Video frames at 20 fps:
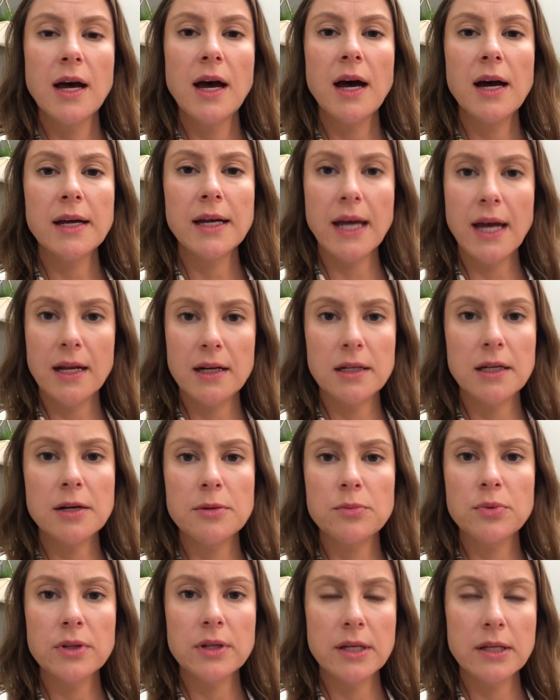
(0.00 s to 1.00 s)
Again,
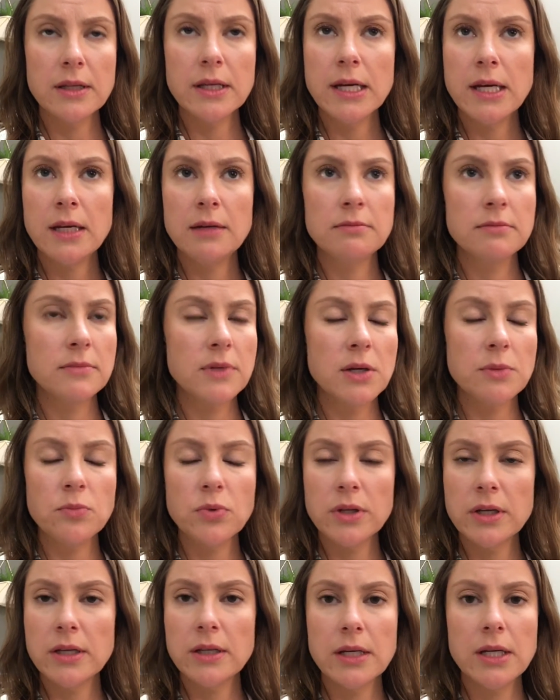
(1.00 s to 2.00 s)
completely
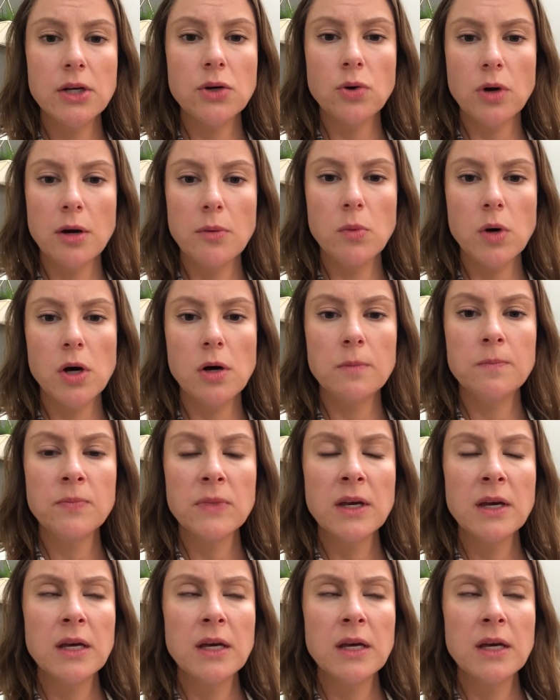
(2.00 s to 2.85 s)
normal.